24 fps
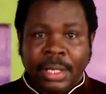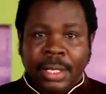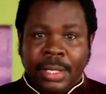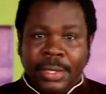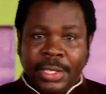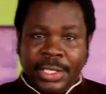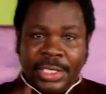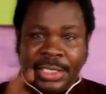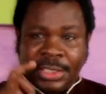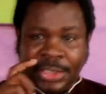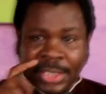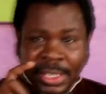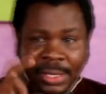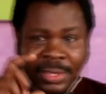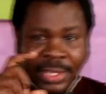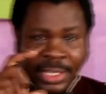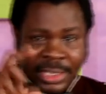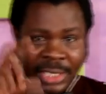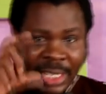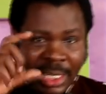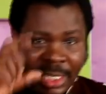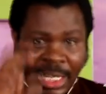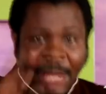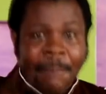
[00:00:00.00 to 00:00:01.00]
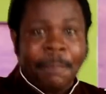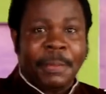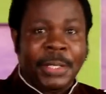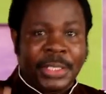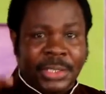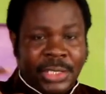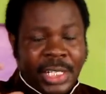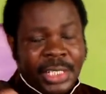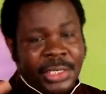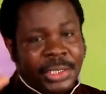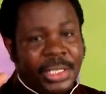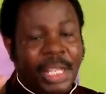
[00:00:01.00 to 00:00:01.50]
There's a clip, he
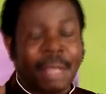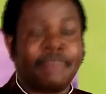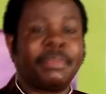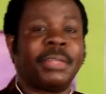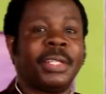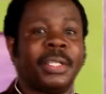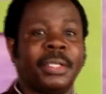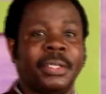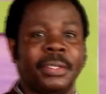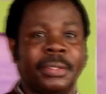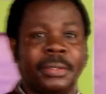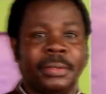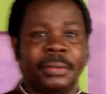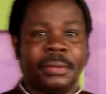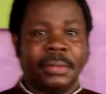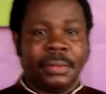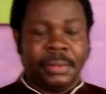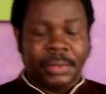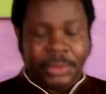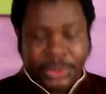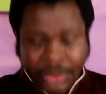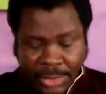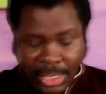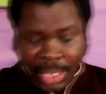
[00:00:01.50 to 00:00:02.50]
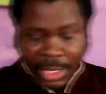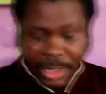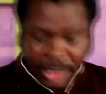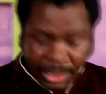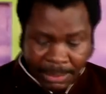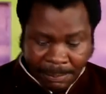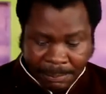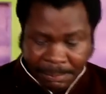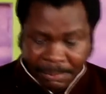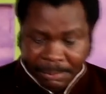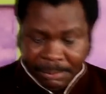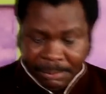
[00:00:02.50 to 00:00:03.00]
says something. This is a clip.